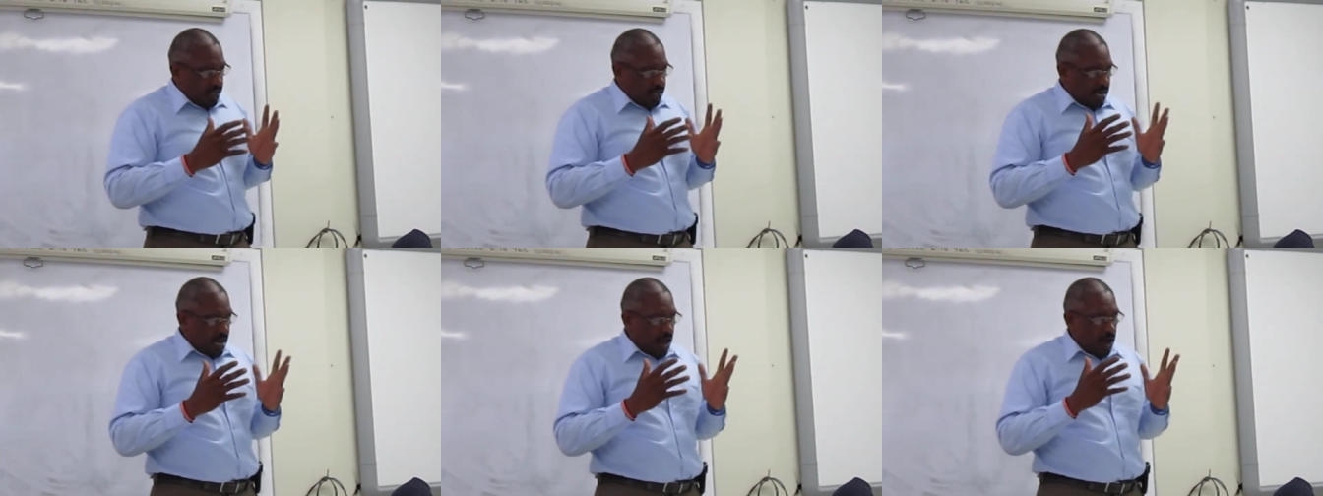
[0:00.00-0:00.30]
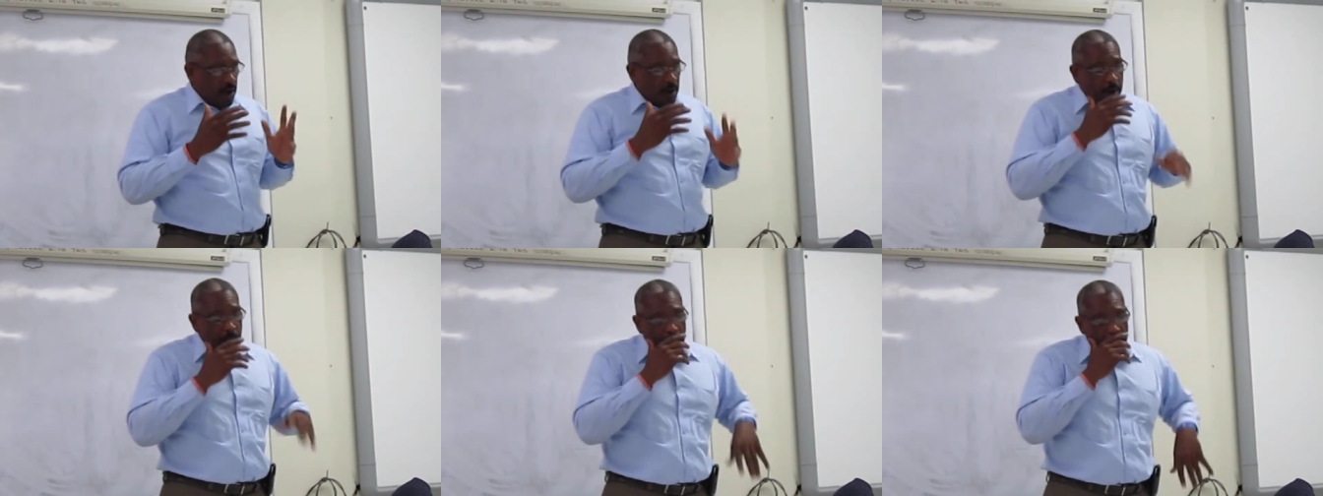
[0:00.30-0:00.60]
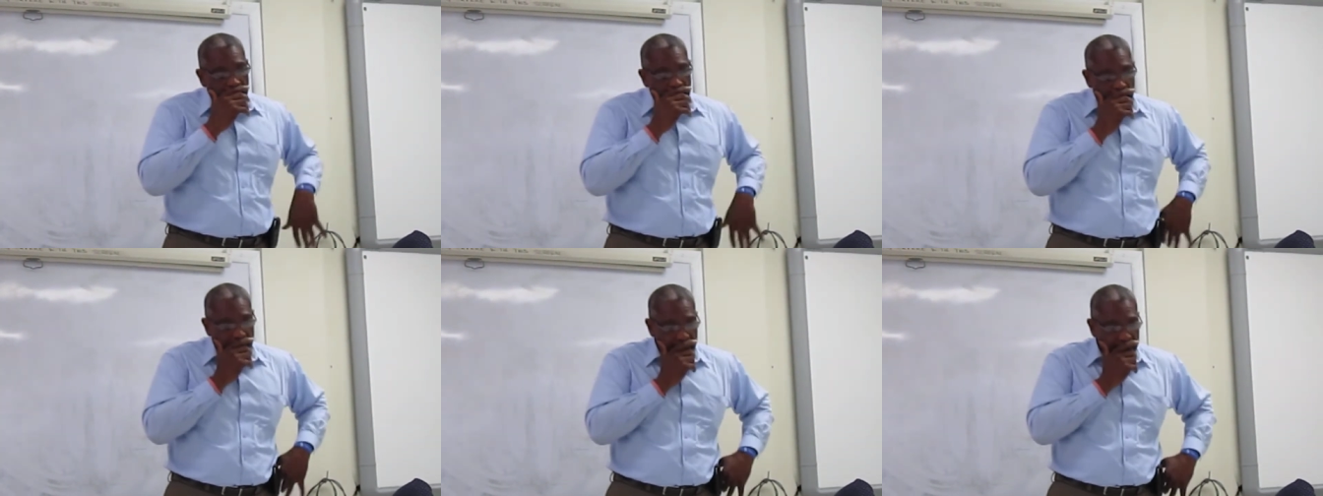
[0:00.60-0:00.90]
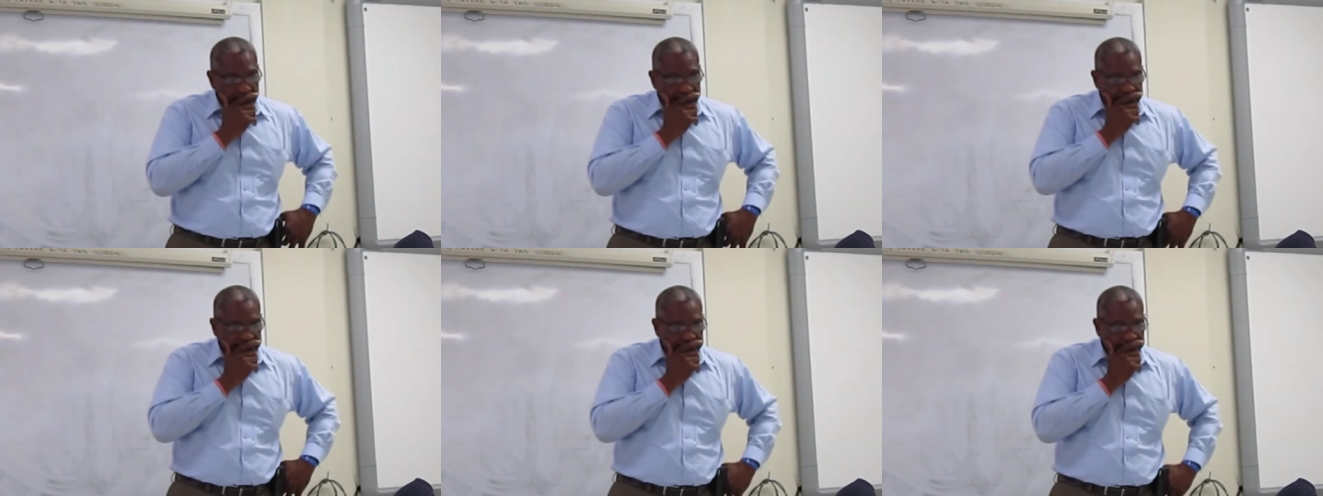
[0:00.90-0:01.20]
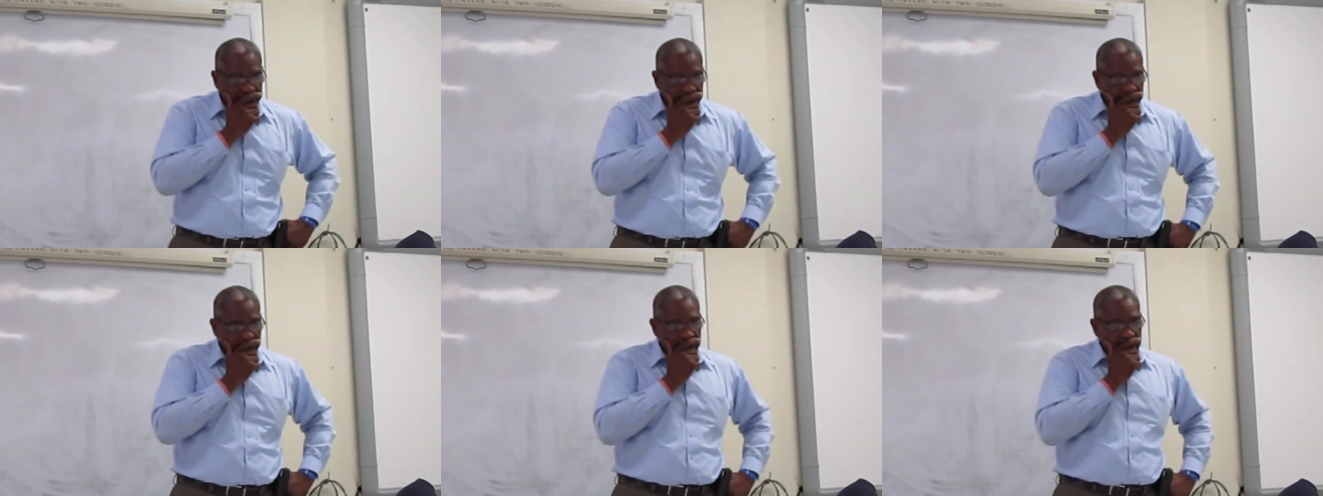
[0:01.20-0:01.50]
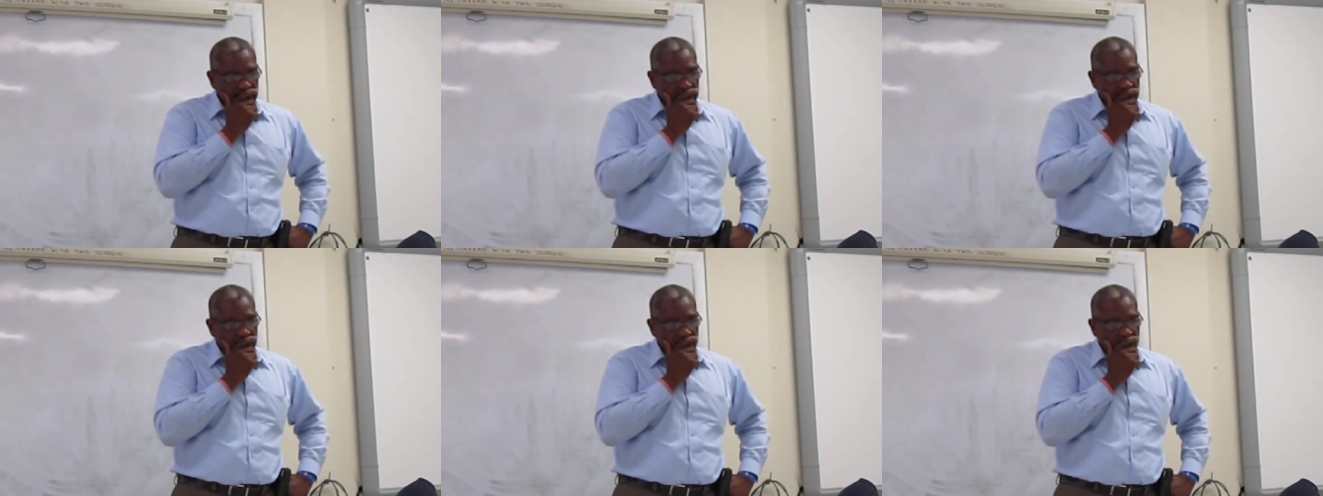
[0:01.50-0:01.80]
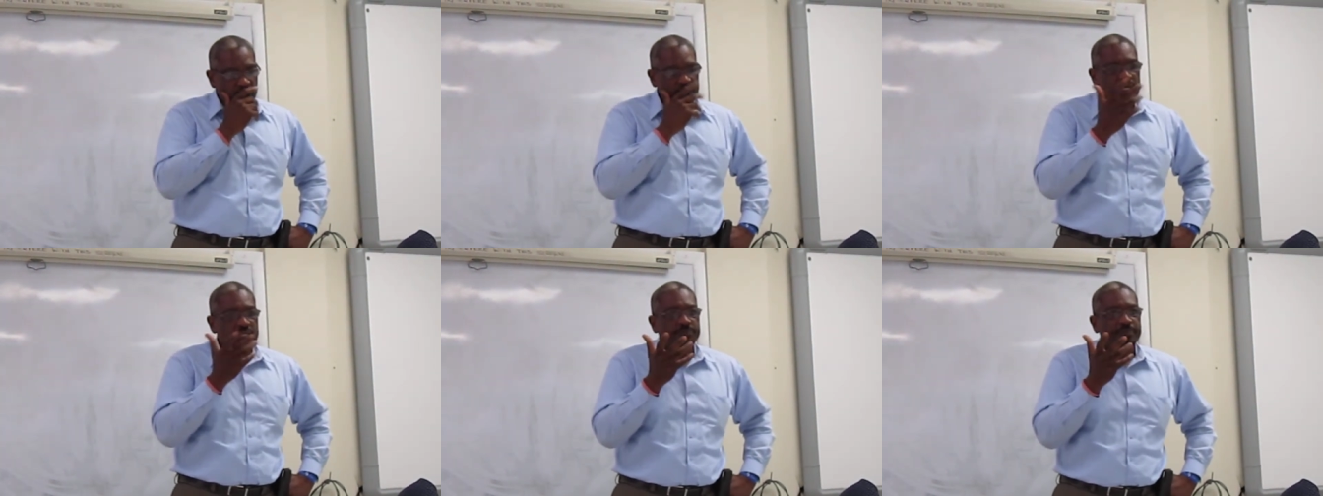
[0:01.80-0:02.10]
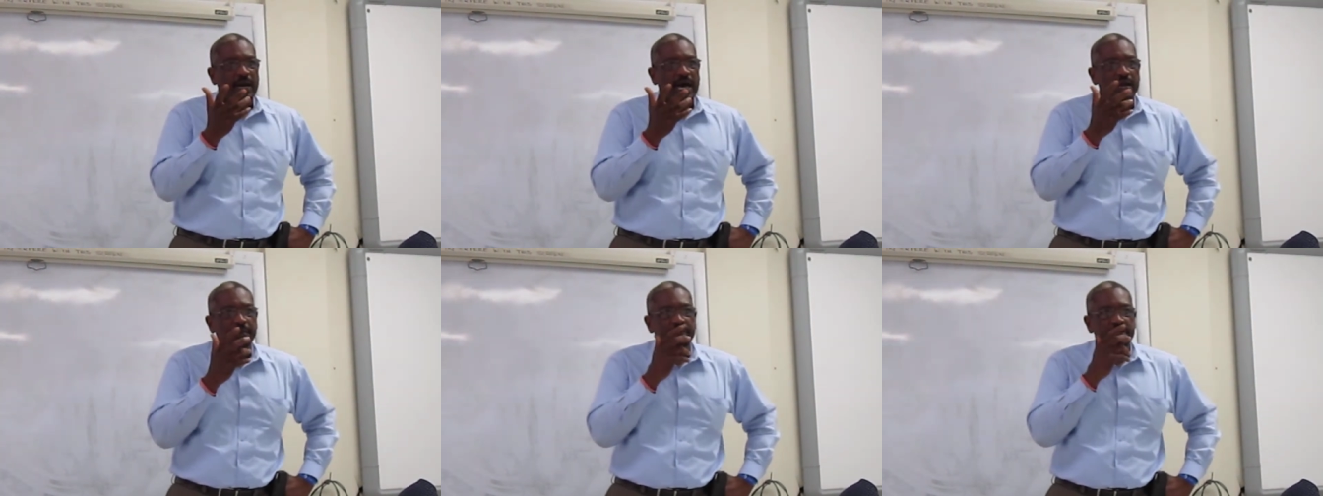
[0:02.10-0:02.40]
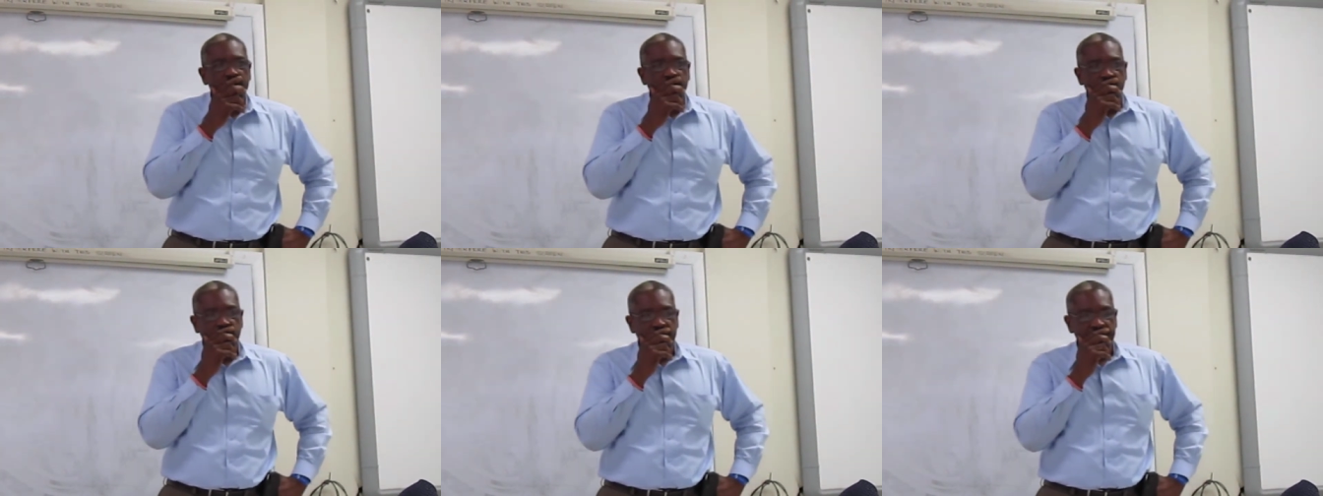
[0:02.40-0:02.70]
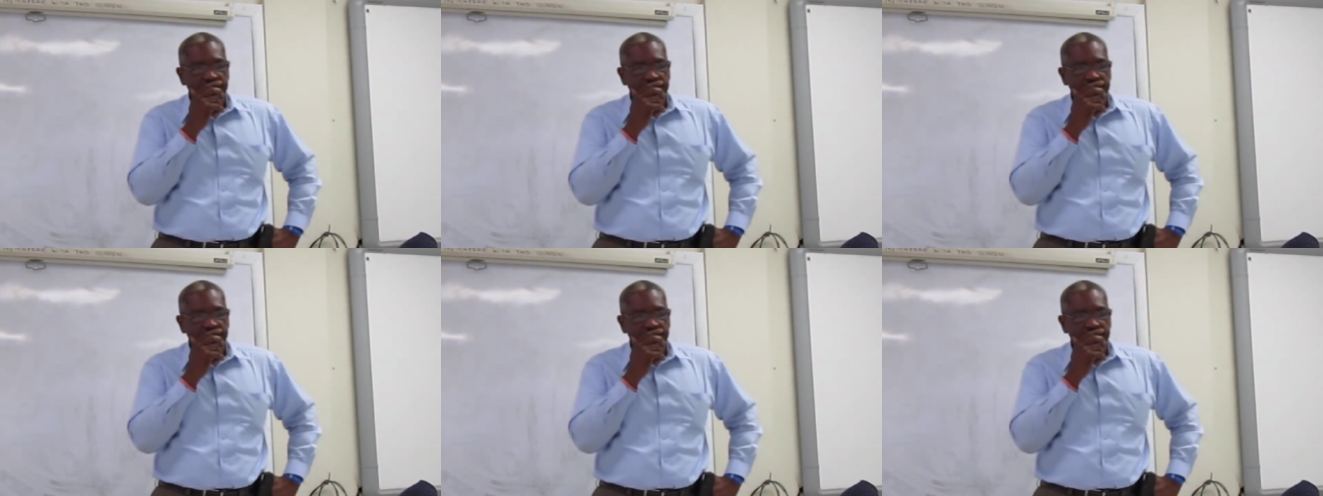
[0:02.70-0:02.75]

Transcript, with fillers: Now, what does Parliament do?